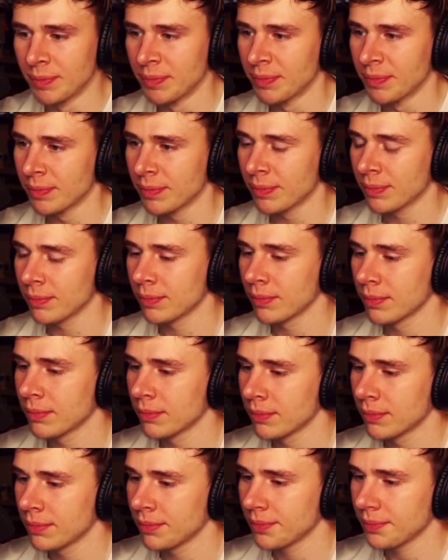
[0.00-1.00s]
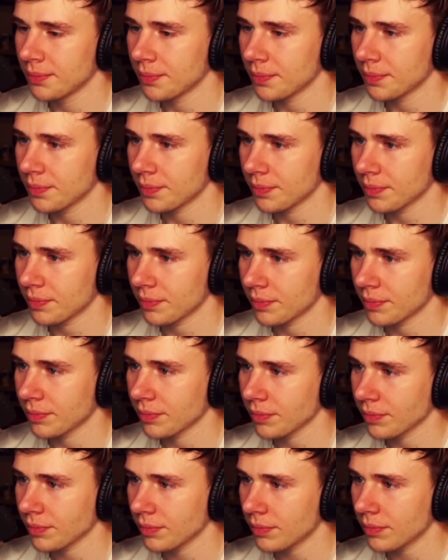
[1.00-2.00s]

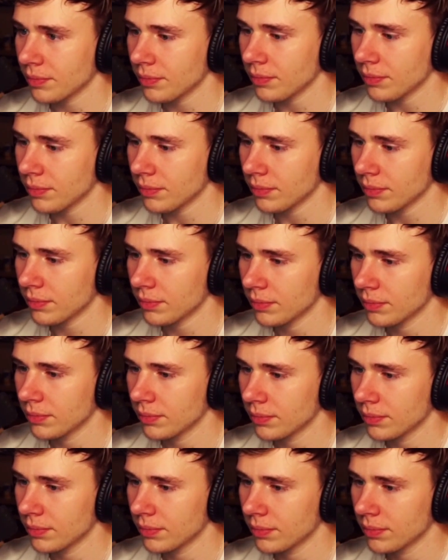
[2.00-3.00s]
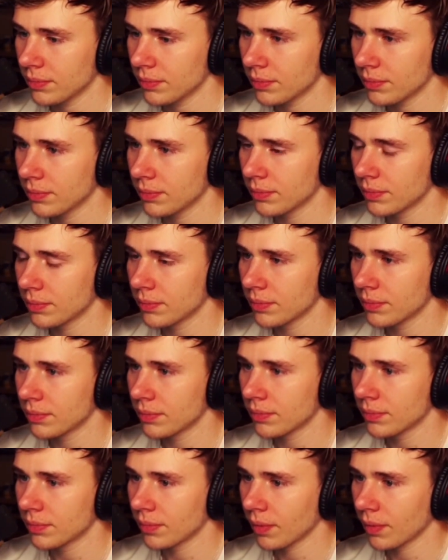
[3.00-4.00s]

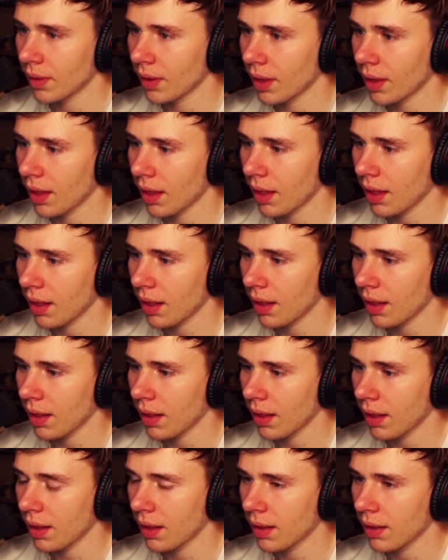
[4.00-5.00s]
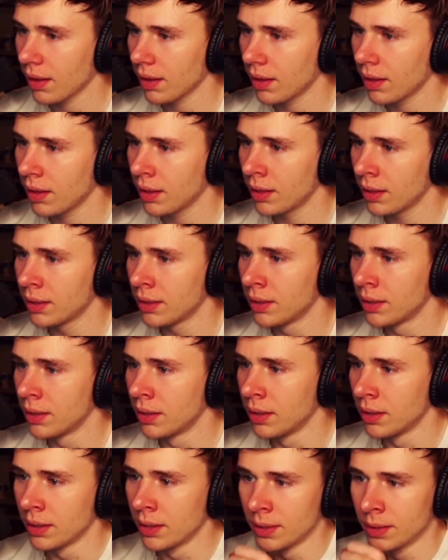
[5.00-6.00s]

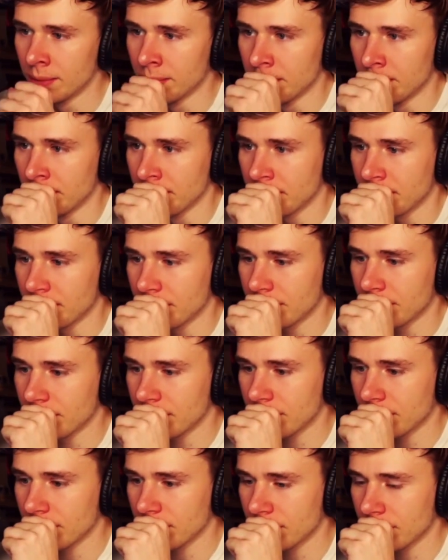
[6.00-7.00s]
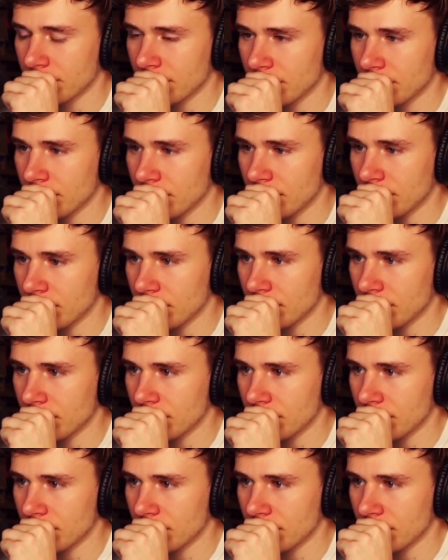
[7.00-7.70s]
No one is speaking in this clip.